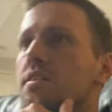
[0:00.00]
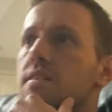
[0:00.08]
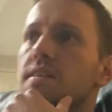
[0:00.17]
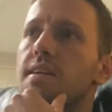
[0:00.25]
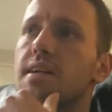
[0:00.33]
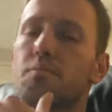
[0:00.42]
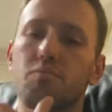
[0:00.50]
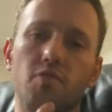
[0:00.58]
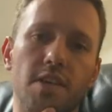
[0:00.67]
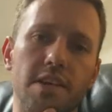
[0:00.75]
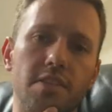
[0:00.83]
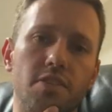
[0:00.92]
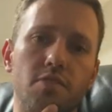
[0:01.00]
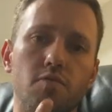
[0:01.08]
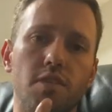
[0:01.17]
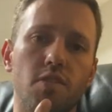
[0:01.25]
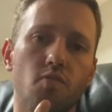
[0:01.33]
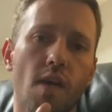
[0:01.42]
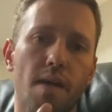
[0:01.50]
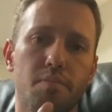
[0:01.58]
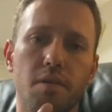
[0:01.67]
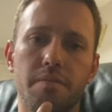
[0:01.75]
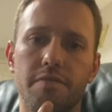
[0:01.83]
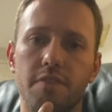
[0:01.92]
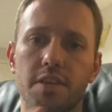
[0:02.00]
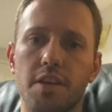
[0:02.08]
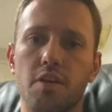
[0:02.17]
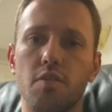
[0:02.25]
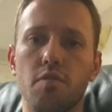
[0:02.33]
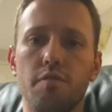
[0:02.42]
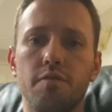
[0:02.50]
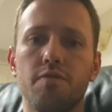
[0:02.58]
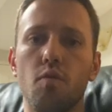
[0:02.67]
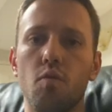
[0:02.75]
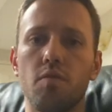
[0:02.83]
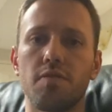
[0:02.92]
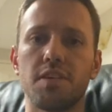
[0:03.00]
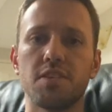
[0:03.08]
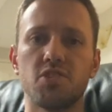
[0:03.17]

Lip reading: I'm bringing you the wrap-up video for the